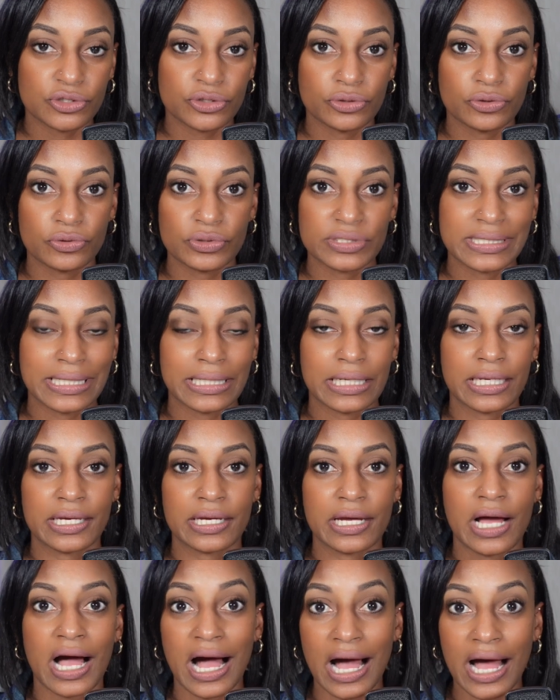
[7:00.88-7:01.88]
to singing
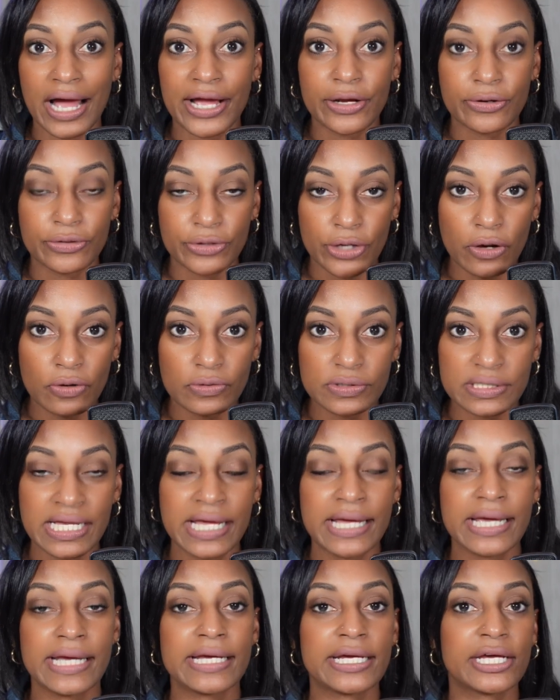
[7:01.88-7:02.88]
higher notes.
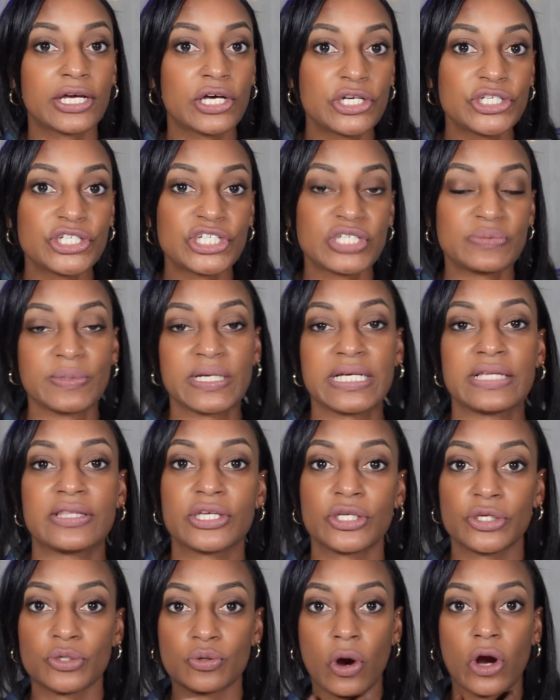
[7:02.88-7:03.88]
It could just be that
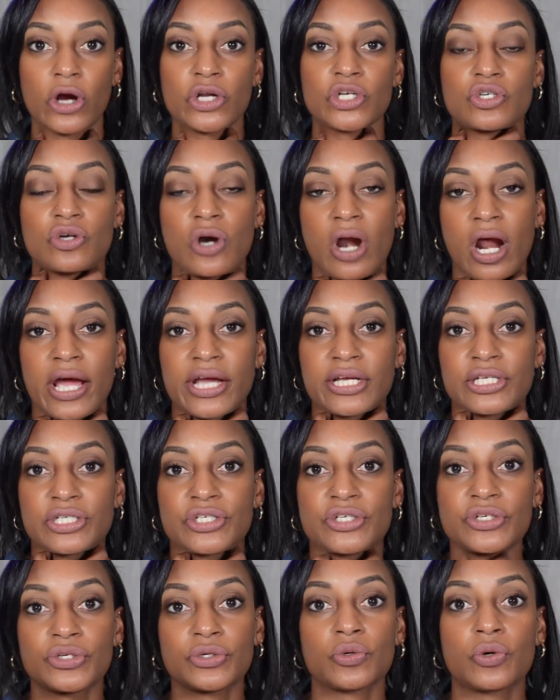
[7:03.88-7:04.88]
you are trying
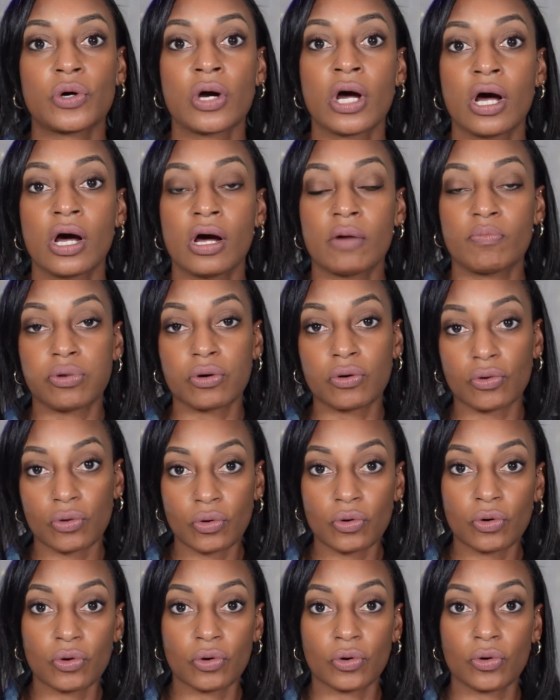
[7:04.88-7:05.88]
to
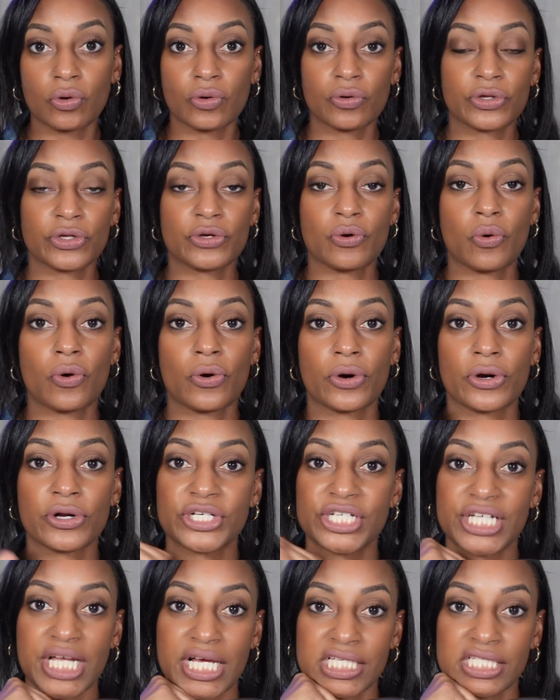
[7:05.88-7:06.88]
pull your
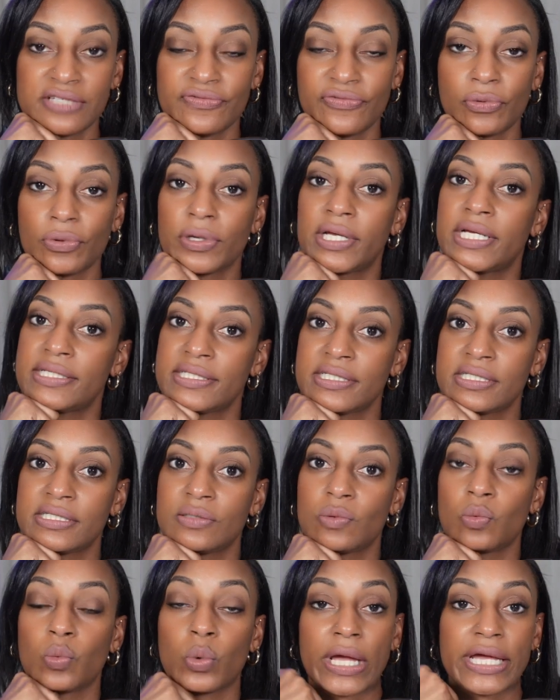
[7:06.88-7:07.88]
chest voice
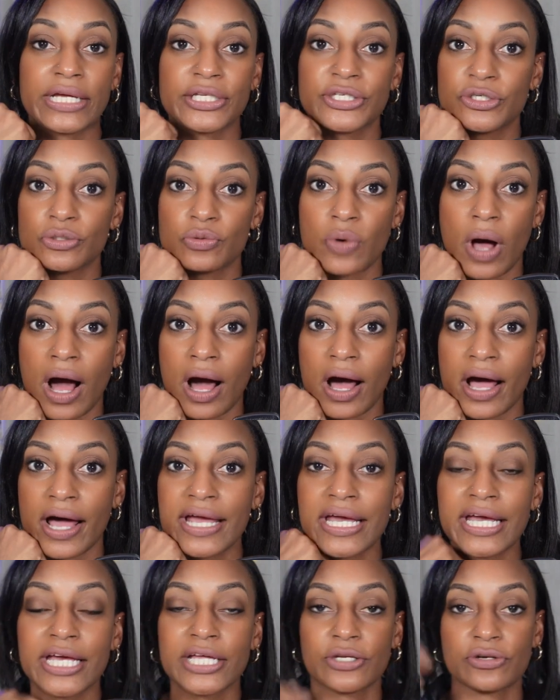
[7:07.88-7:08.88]
way too high
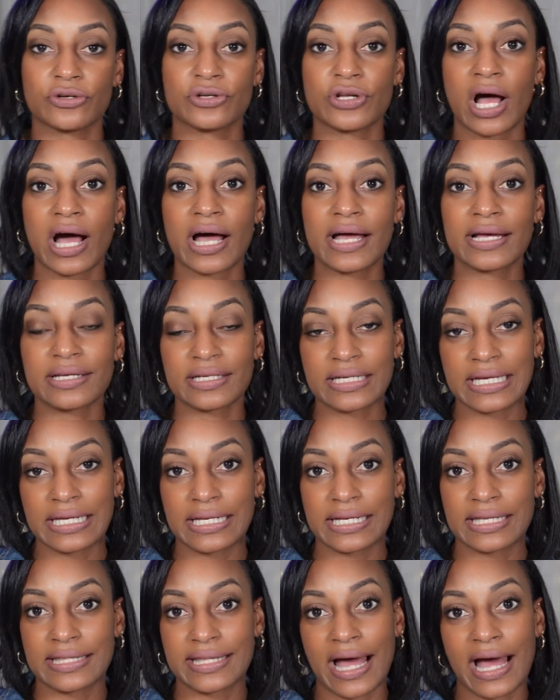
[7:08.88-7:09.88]
and you're not
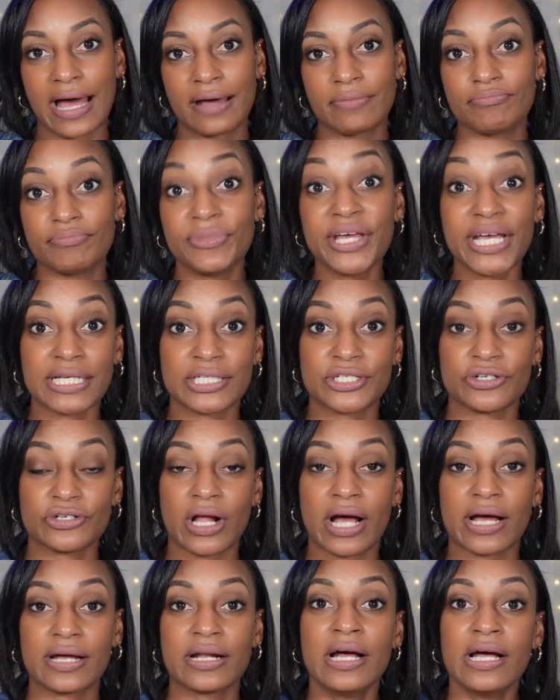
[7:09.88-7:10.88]
getting that mix. You're
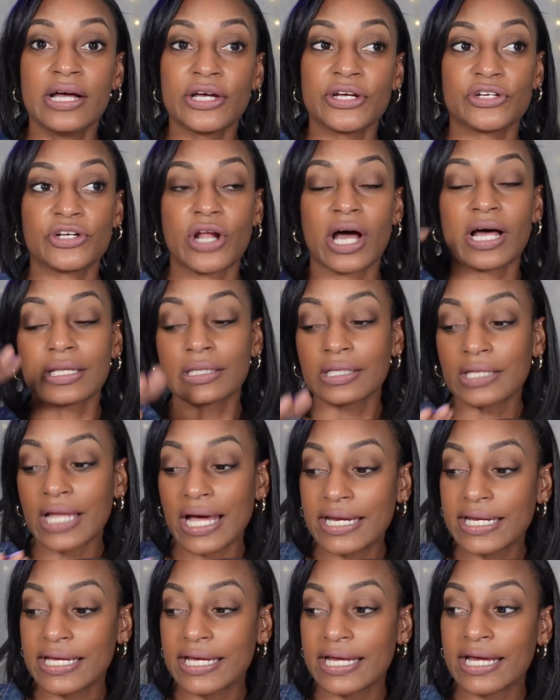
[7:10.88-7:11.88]
not
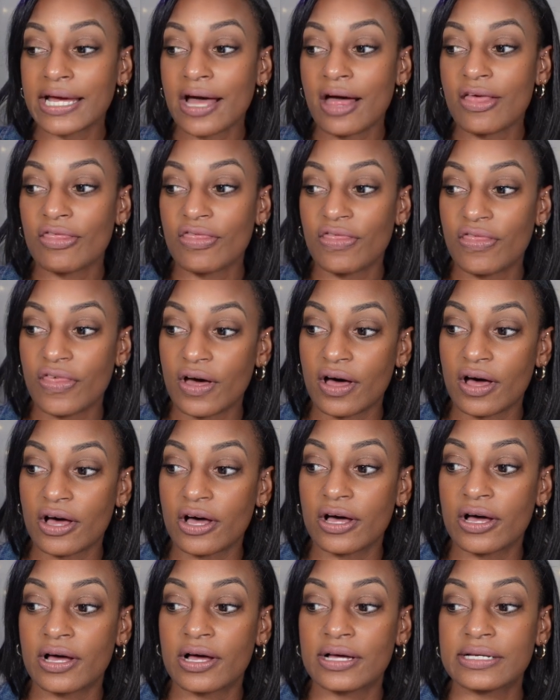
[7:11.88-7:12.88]
letting
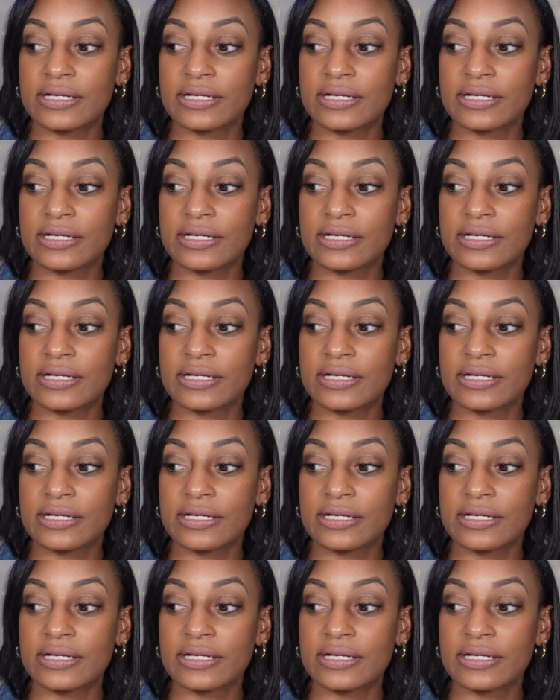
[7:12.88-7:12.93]
the